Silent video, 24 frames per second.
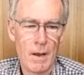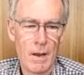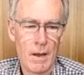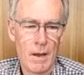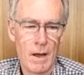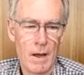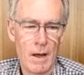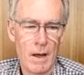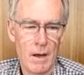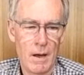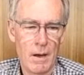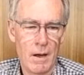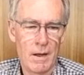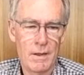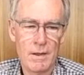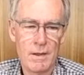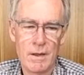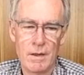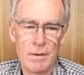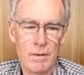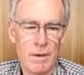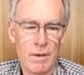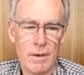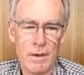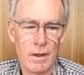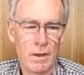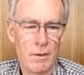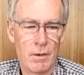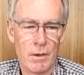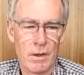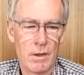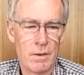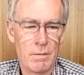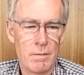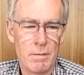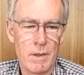I don't think
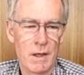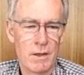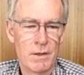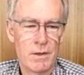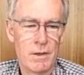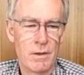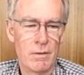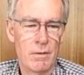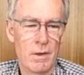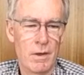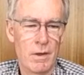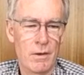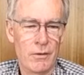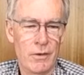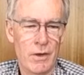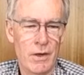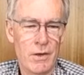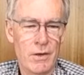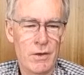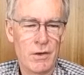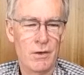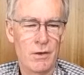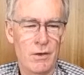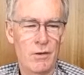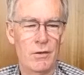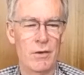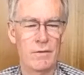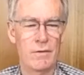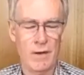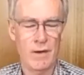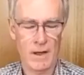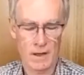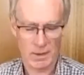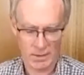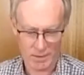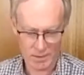you can make generalisations. In
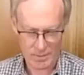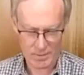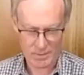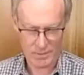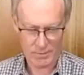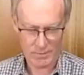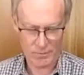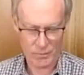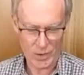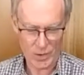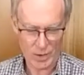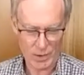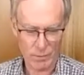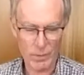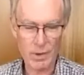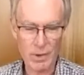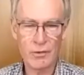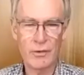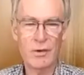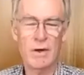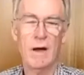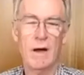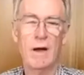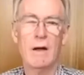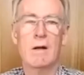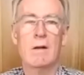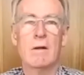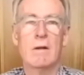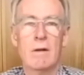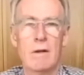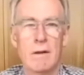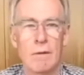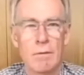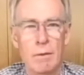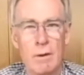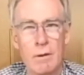fact, in a recent article
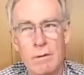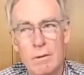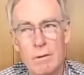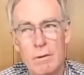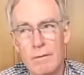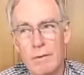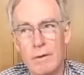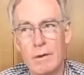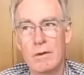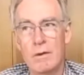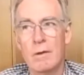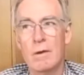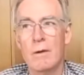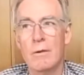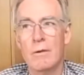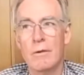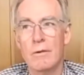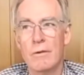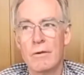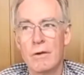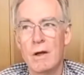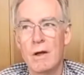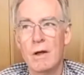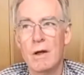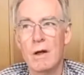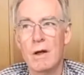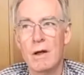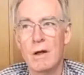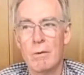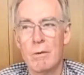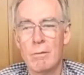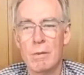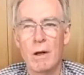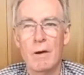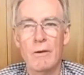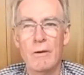in the Real Review, I was
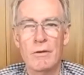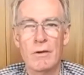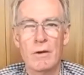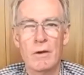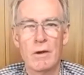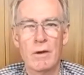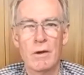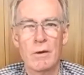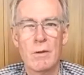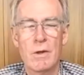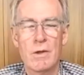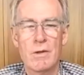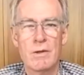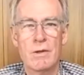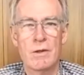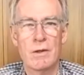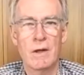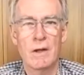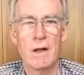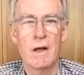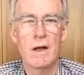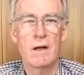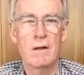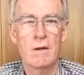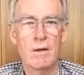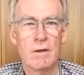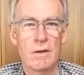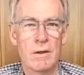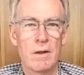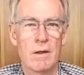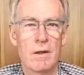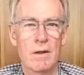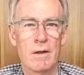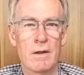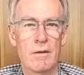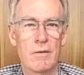posing the question, can you
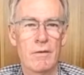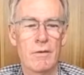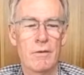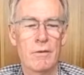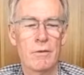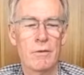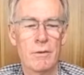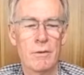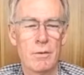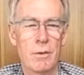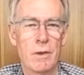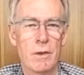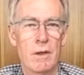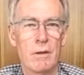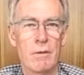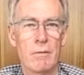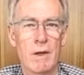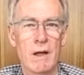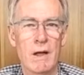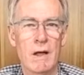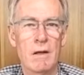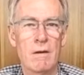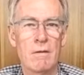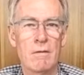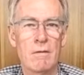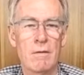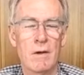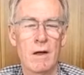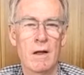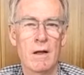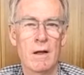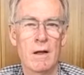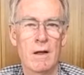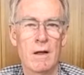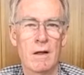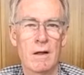tell the difference between Eden
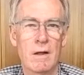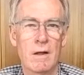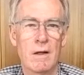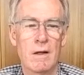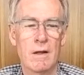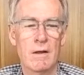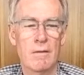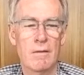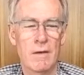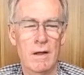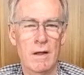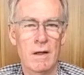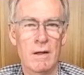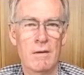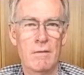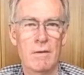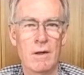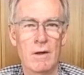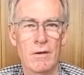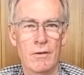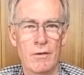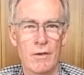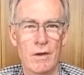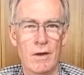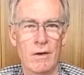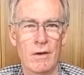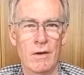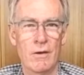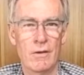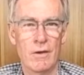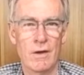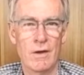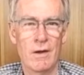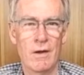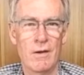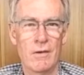Valley and Clare Valley Rieslings?
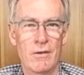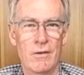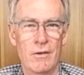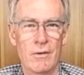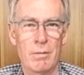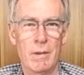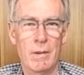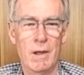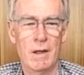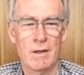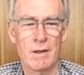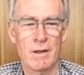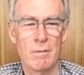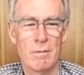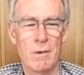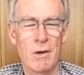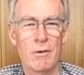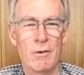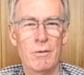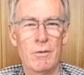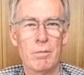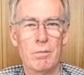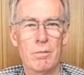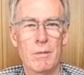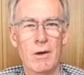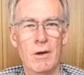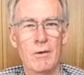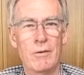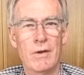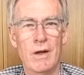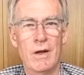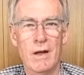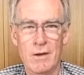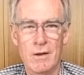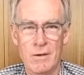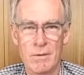And I suspect that most
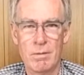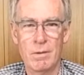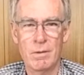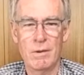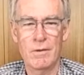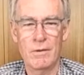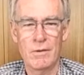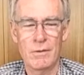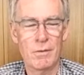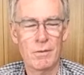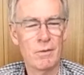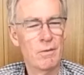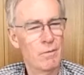experts